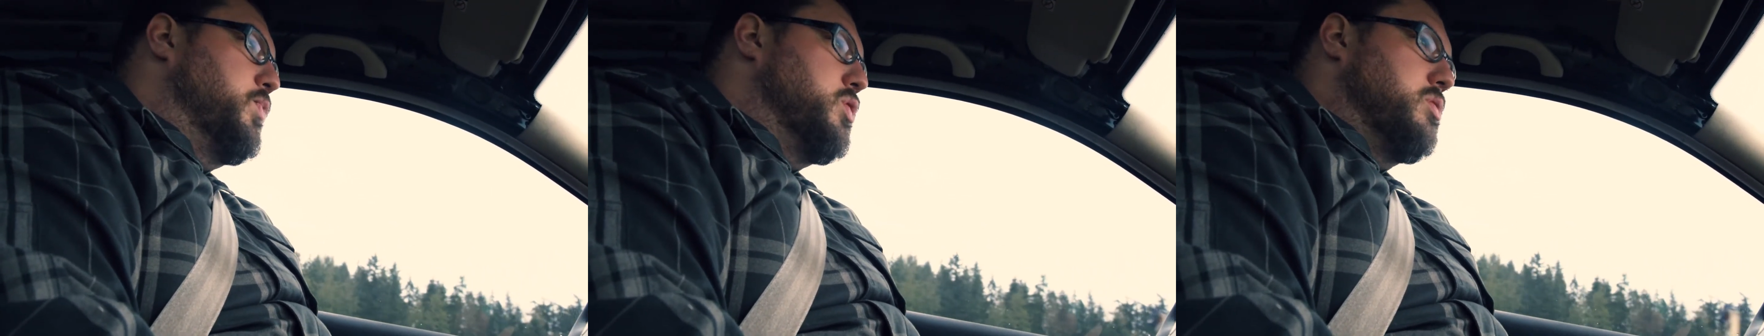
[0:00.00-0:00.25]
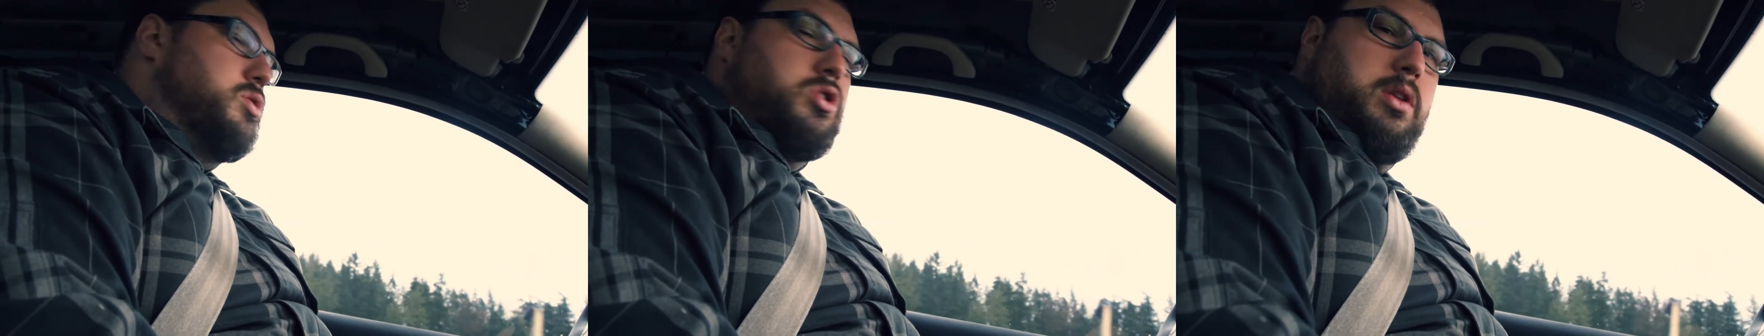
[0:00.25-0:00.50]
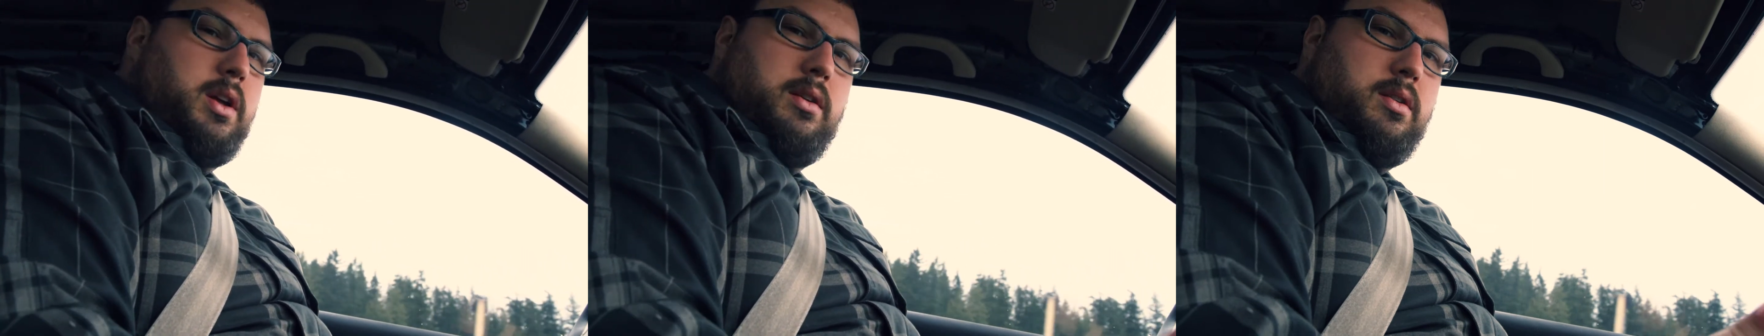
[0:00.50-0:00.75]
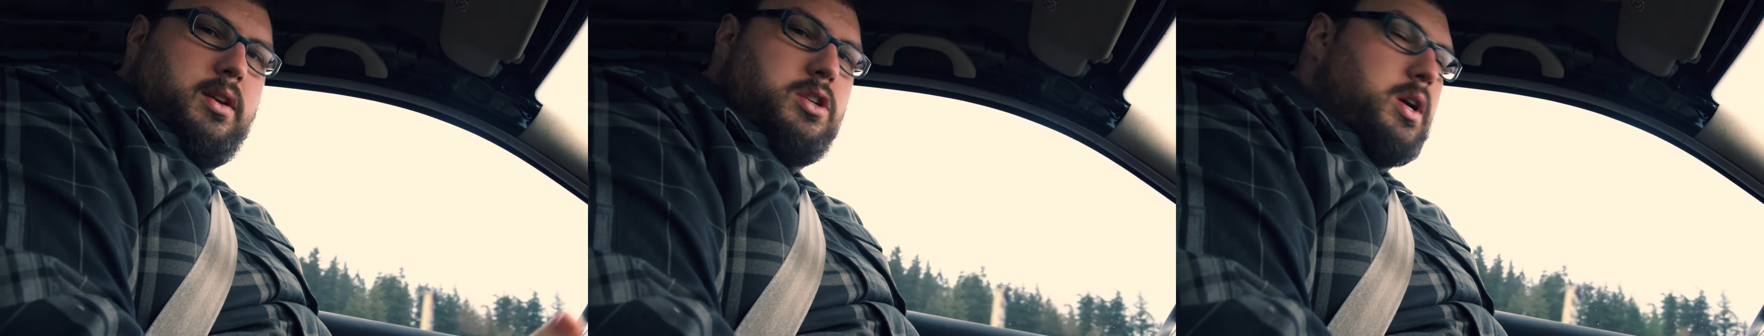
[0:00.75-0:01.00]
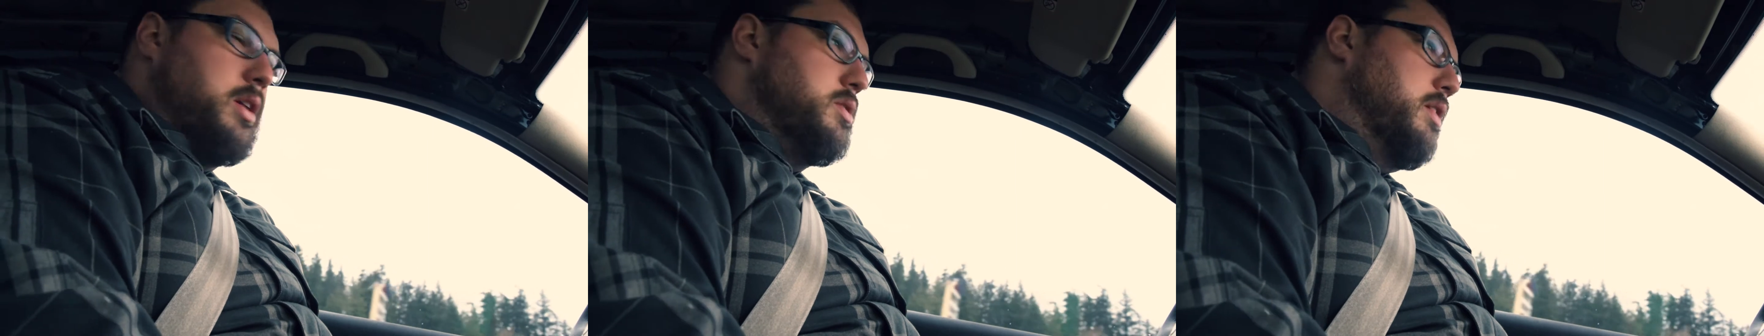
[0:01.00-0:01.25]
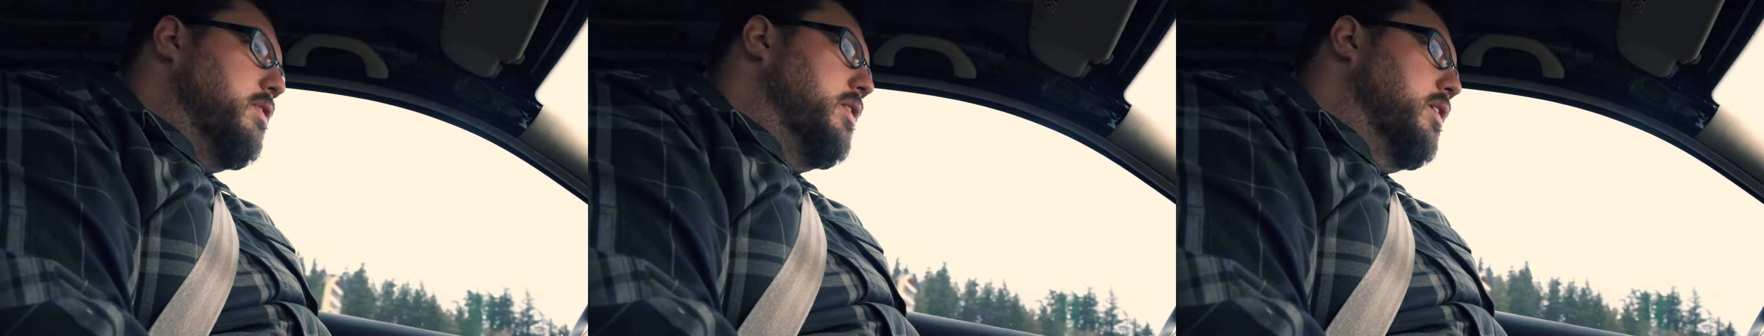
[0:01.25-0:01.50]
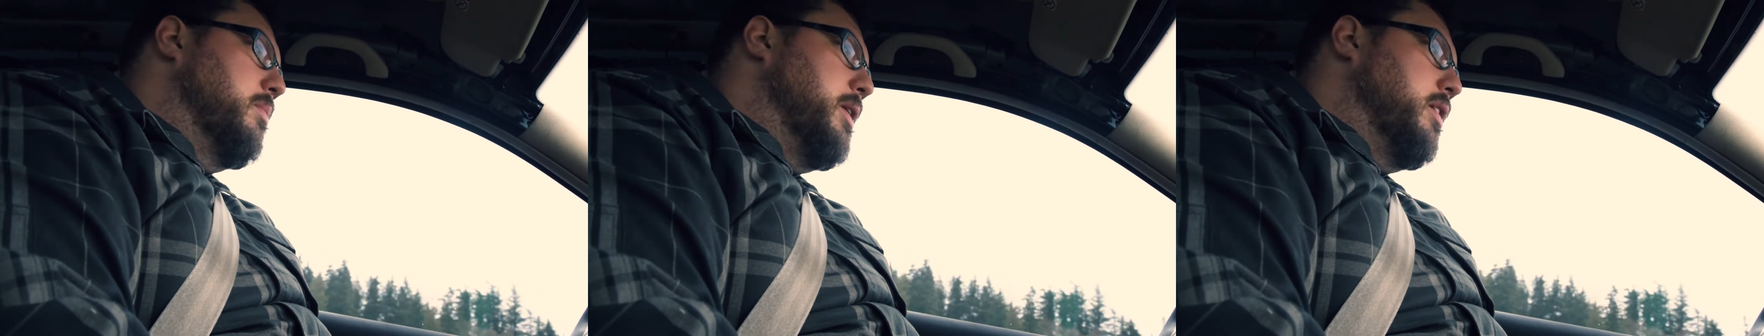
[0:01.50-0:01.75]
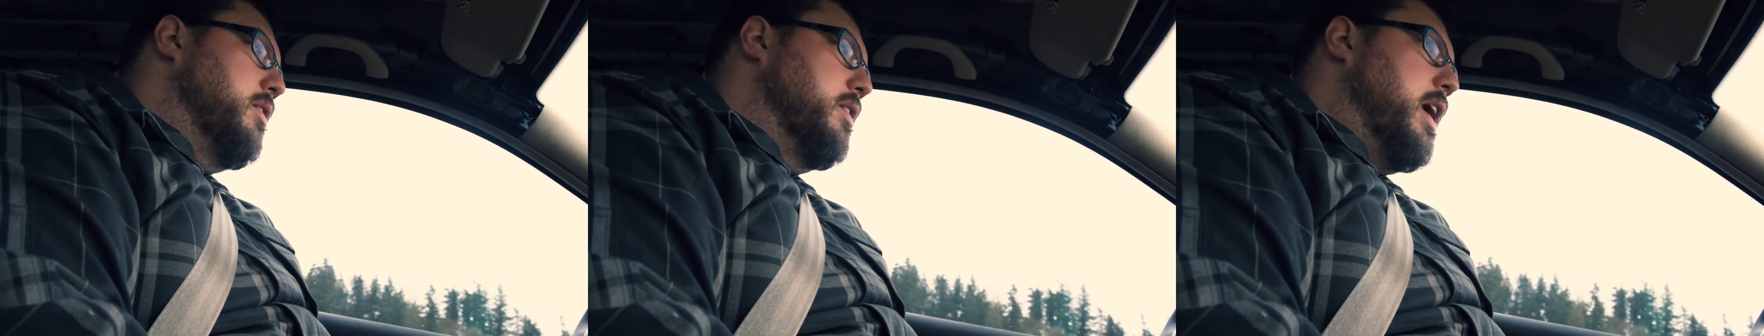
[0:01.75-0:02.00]
just literally changed everything
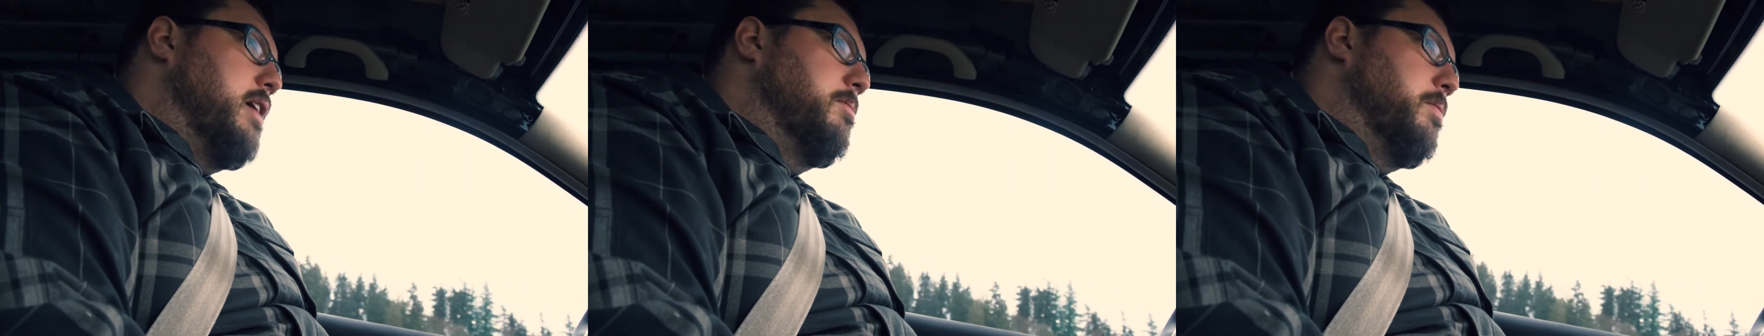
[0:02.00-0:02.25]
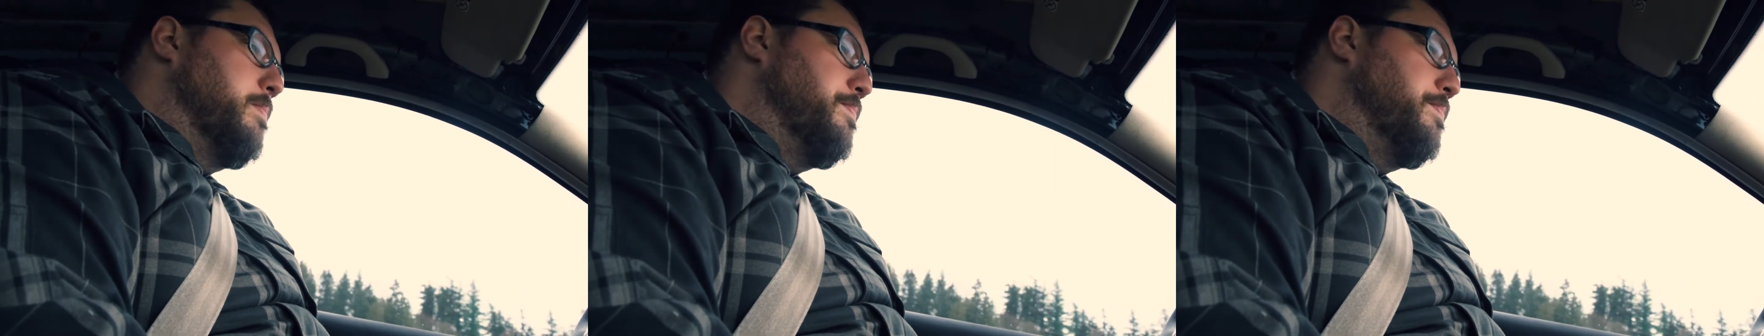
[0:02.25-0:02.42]
about her life.